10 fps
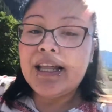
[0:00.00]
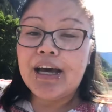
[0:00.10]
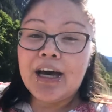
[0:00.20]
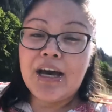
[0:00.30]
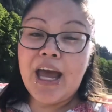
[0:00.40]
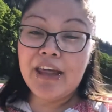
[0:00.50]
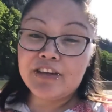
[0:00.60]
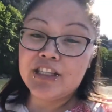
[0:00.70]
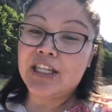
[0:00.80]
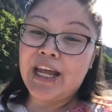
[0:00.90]
Uh,
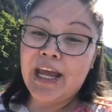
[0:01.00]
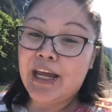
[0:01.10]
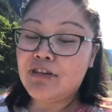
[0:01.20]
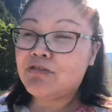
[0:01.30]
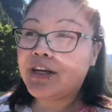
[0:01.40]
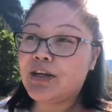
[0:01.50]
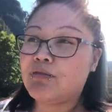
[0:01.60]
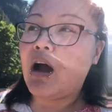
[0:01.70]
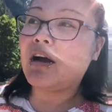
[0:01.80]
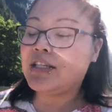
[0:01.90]
Heather today freaking
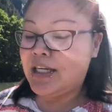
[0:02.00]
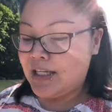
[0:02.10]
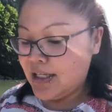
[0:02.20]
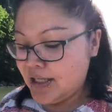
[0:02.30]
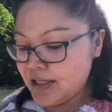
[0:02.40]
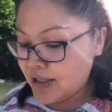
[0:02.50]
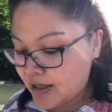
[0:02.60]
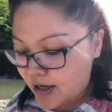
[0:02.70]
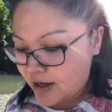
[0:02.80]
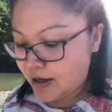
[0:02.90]
rocked it.
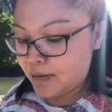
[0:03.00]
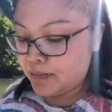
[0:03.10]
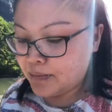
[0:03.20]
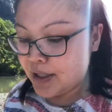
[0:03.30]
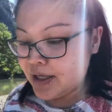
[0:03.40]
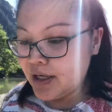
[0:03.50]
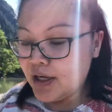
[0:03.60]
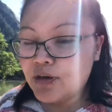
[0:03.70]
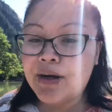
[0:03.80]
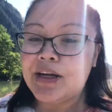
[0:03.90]
Um,
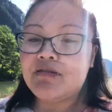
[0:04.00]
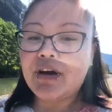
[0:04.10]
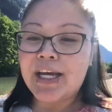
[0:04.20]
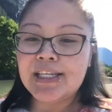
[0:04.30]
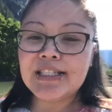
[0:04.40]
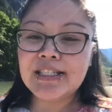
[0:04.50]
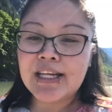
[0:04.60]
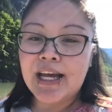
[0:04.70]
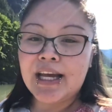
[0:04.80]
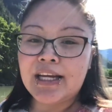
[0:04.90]
great advice
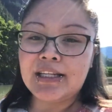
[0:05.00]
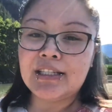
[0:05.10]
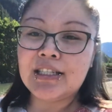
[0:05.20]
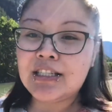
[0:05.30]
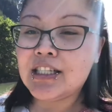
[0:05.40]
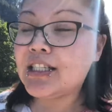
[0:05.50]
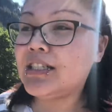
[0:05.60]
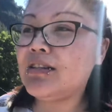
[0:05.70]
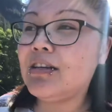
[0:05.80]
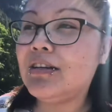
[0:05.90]
and
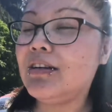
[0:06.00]
just